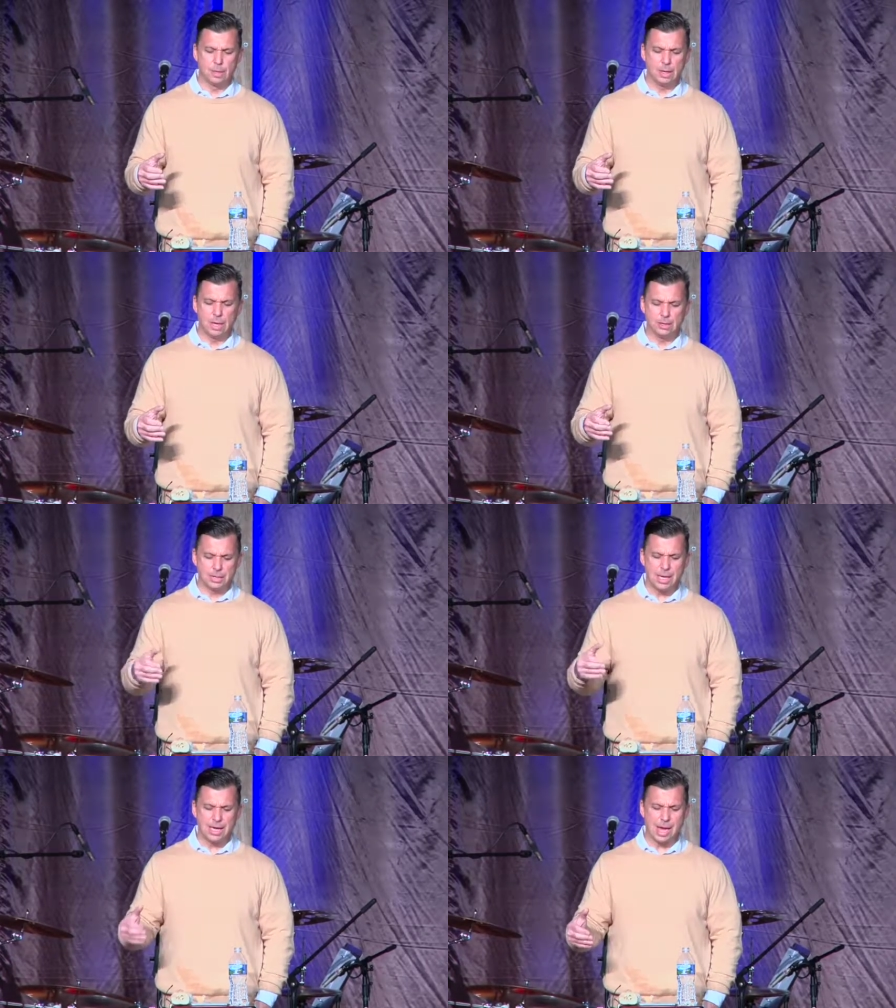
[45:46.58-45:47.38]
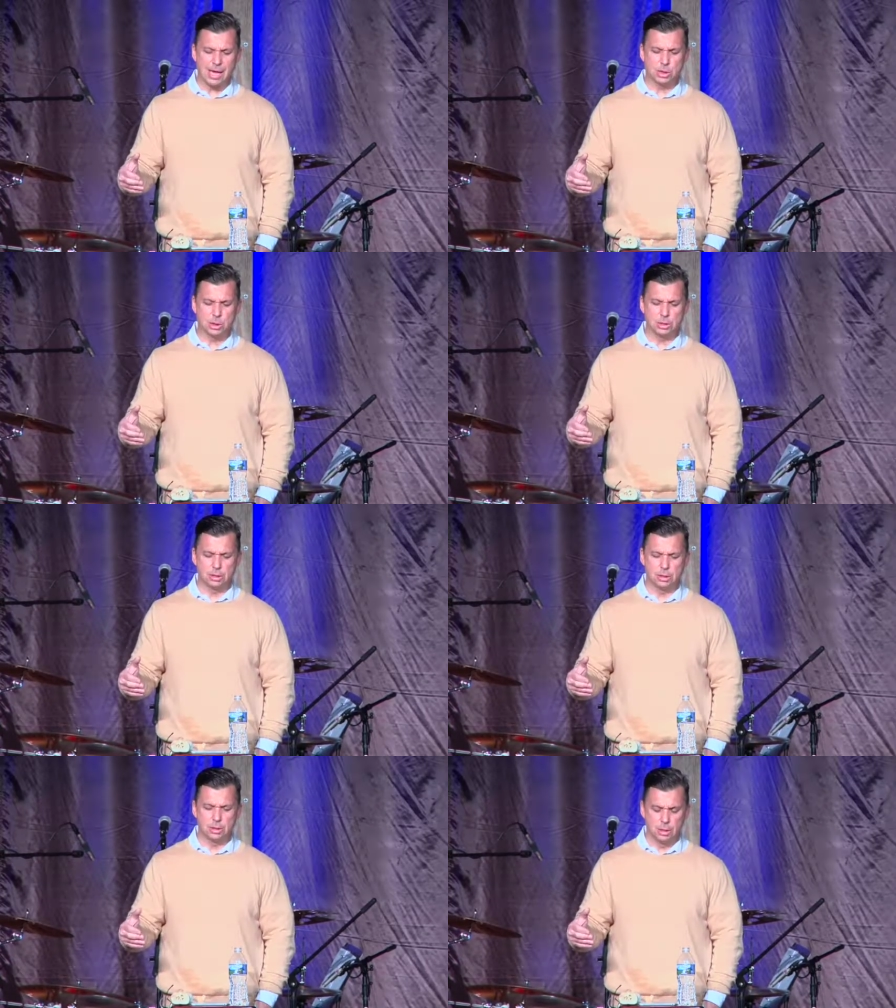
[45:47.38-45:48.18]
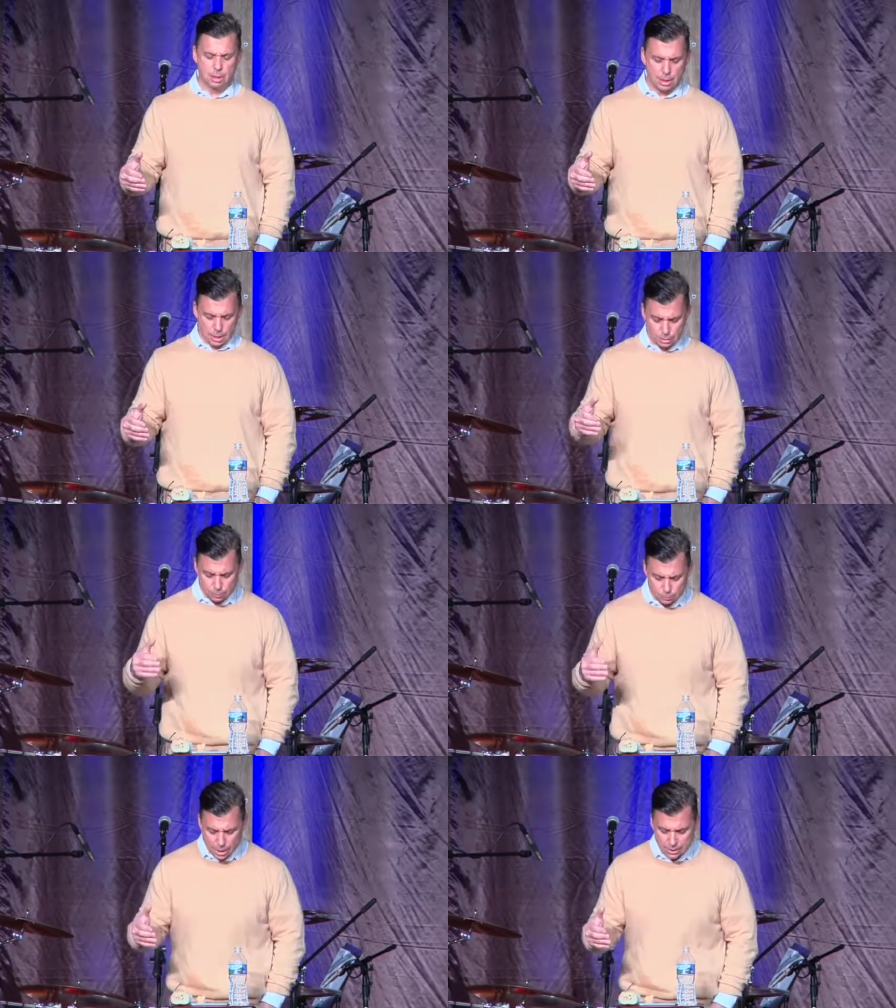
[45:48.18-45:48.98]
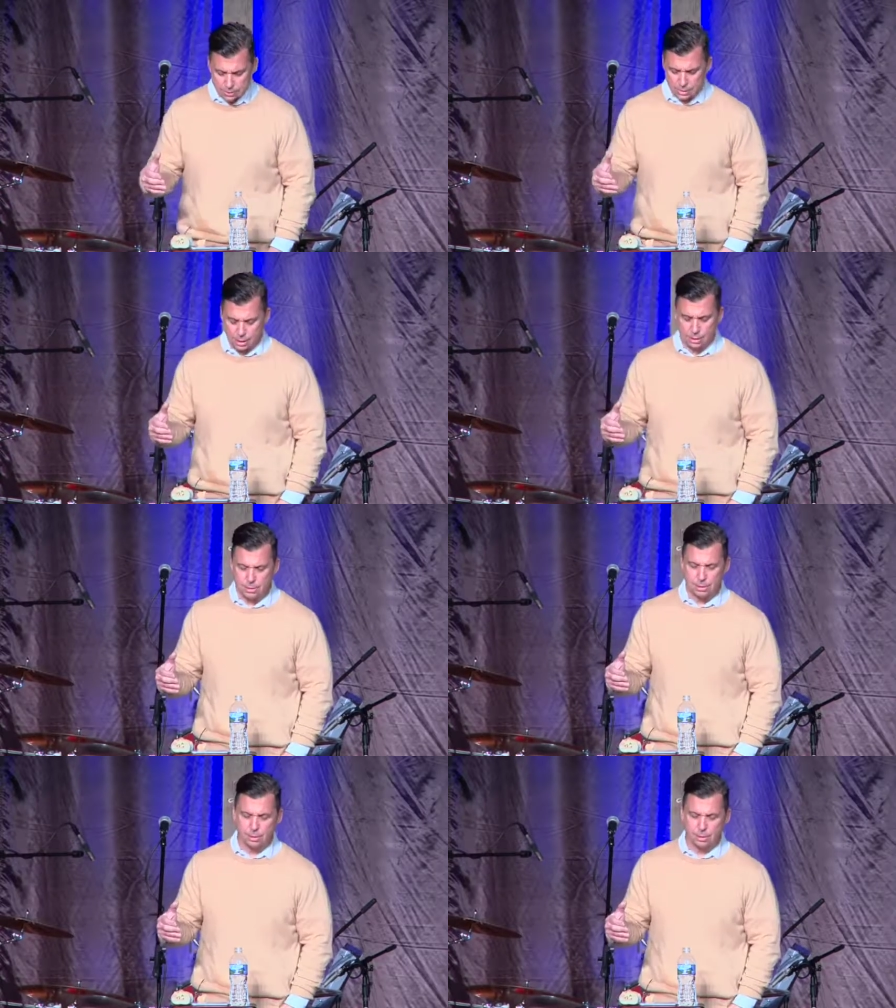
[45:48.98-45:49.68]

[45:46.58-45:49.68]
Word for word: and to take action and to reconcile